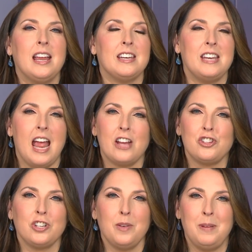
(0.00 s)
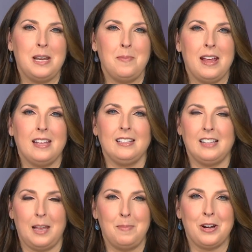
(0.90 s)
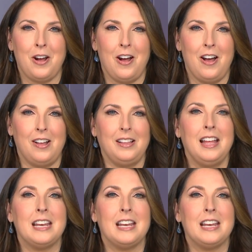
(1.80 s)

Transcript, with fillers: National Committeeman Glenn McCall,